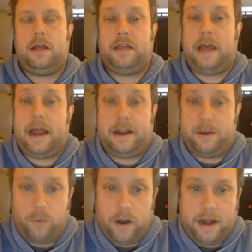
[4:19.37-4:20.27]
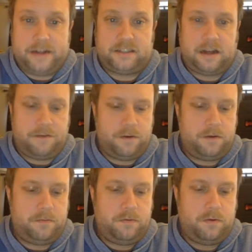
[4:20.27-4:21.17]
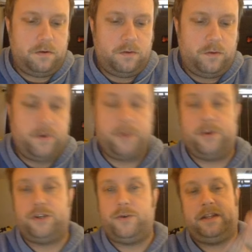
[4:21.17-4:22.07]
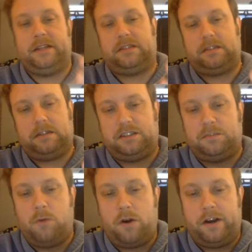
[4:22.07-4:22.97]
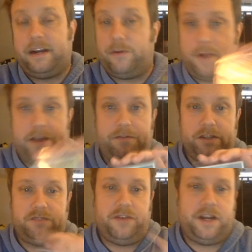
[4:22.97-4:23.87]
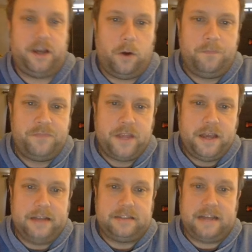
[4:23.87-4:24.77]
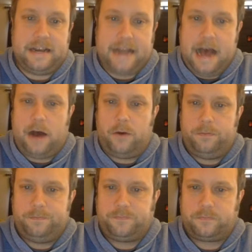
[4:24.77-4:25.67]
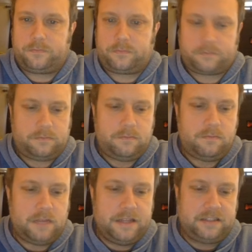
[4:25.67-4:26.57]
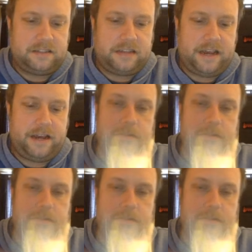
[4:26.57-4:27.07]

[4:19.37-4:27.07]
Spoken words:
And what I discovered when we were doing this morning to get ready for this video is that now this is a